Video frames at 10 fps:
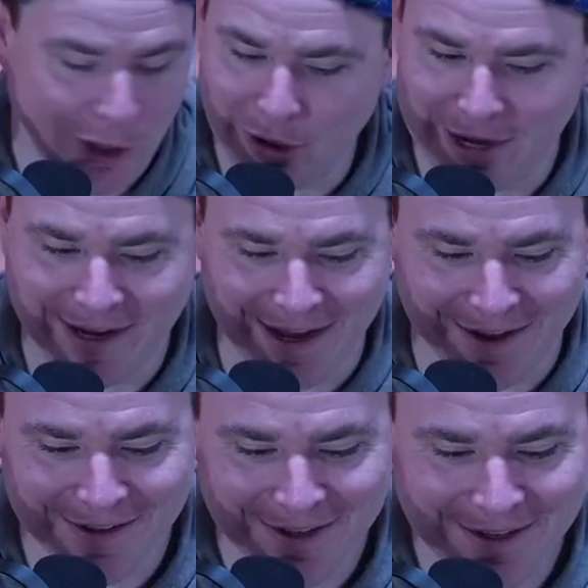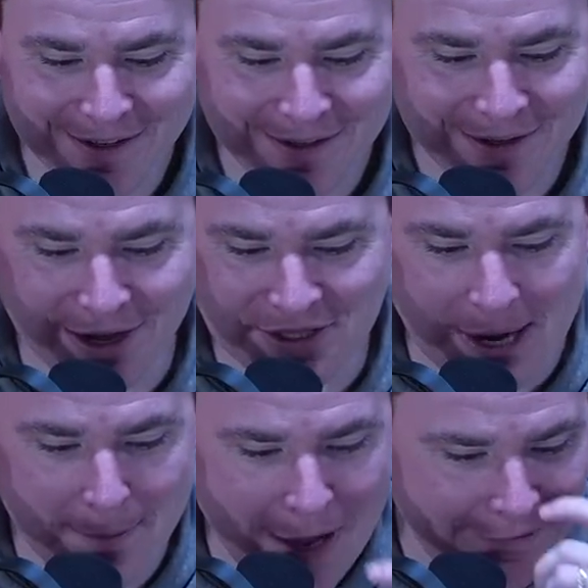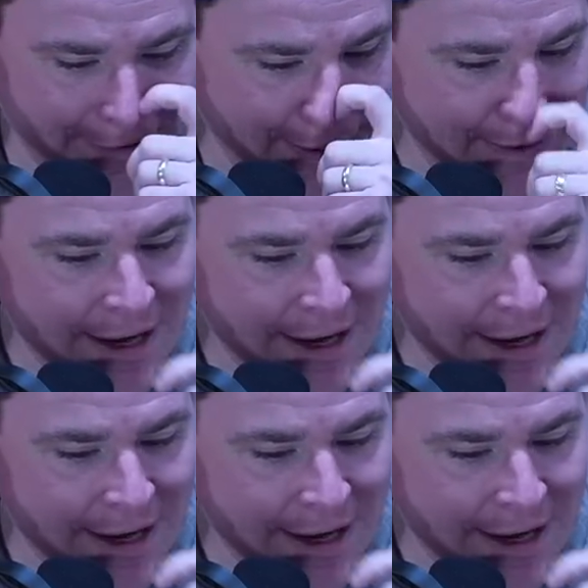Greece. Yeah. No. God damn it, Macedon.